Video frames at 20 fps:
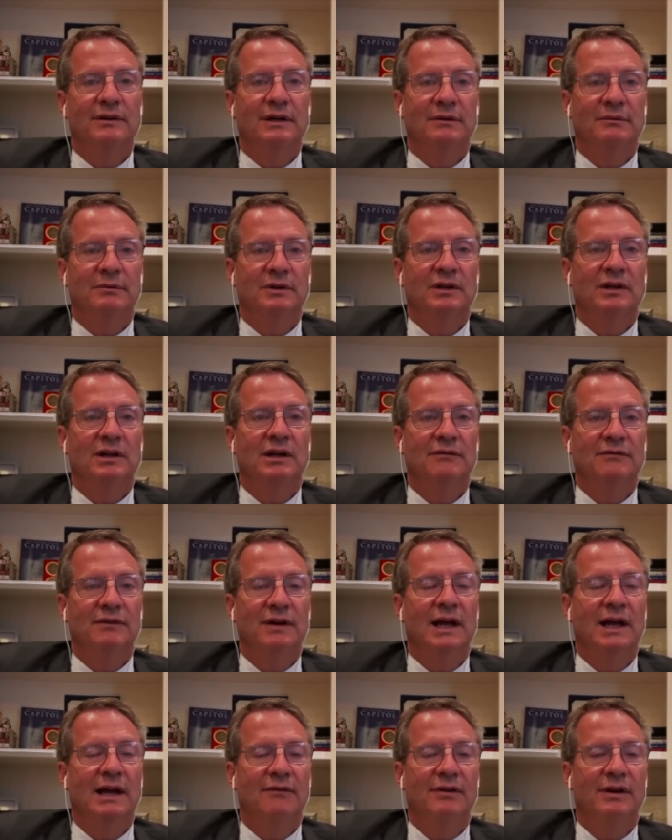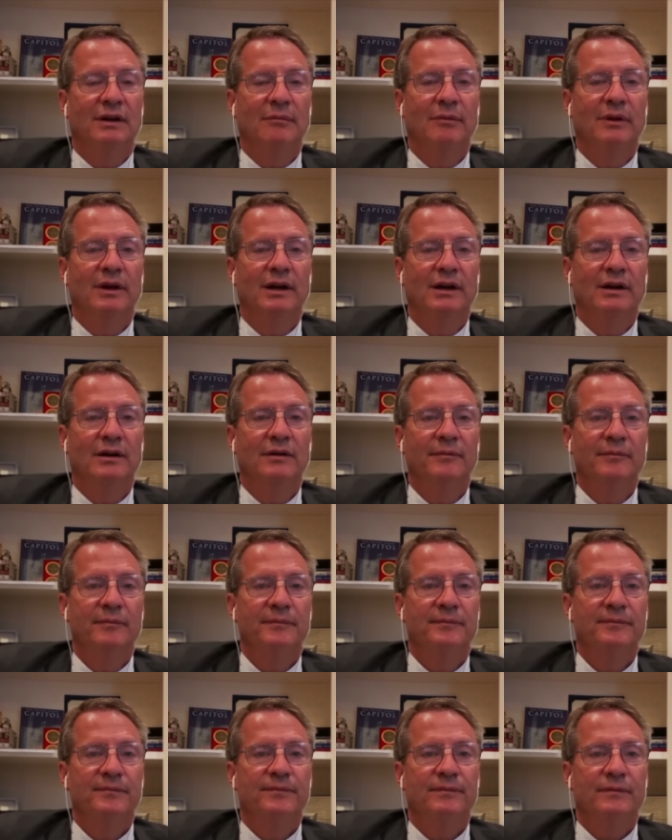I would love to have him there.
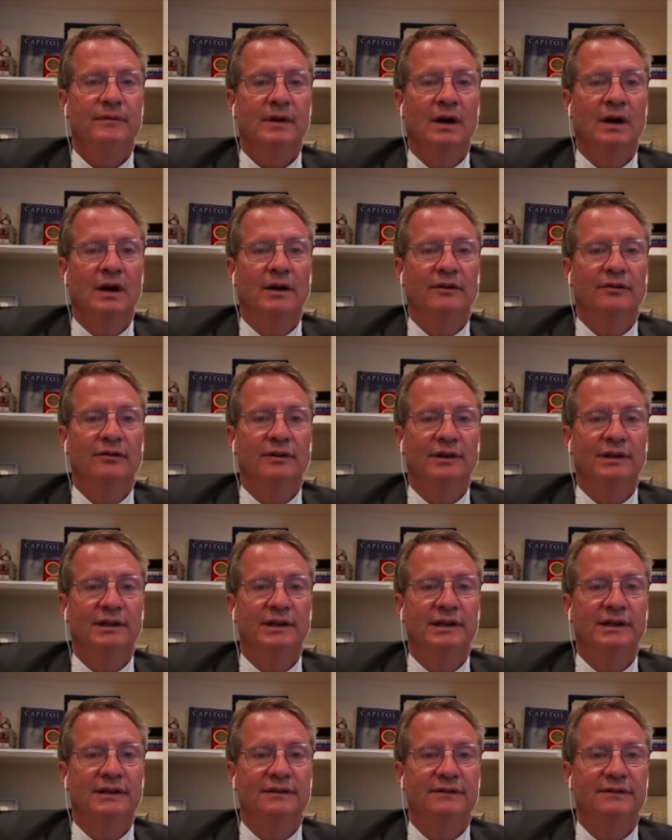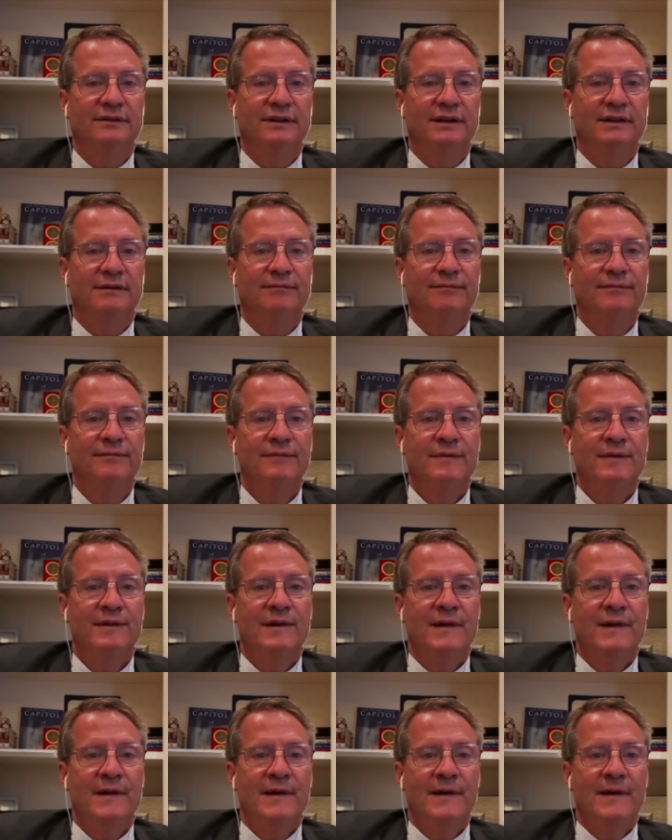Honestly, he's, how
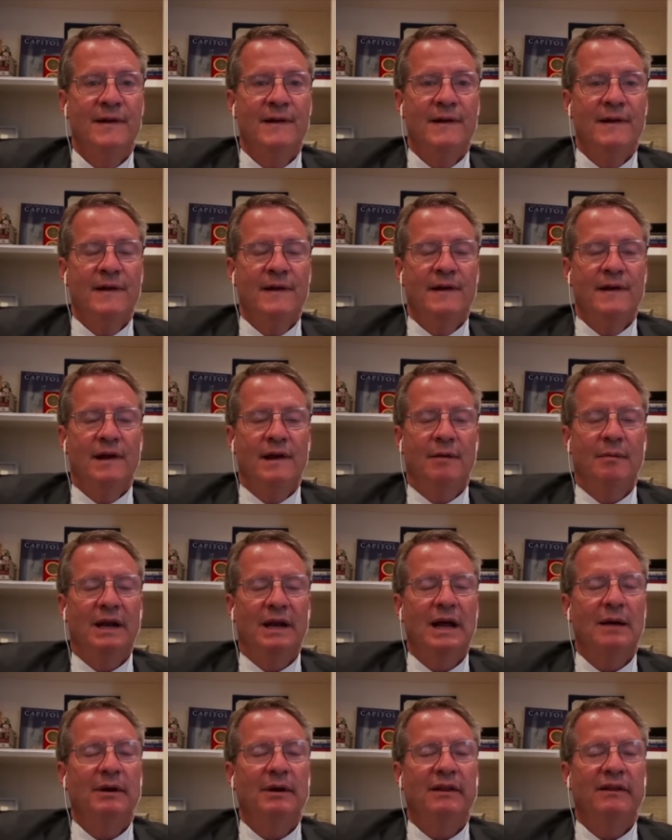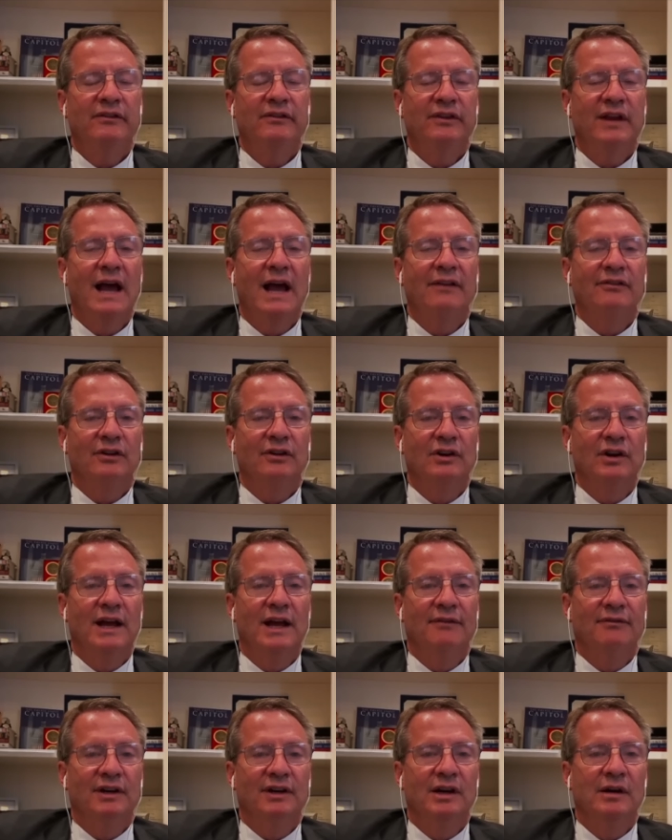many of these guys are going
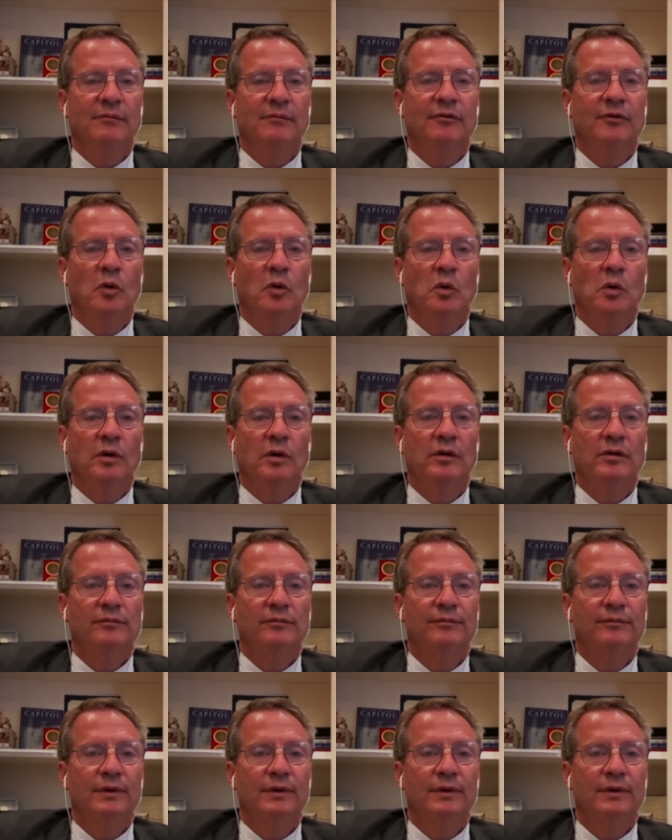to have to come forward?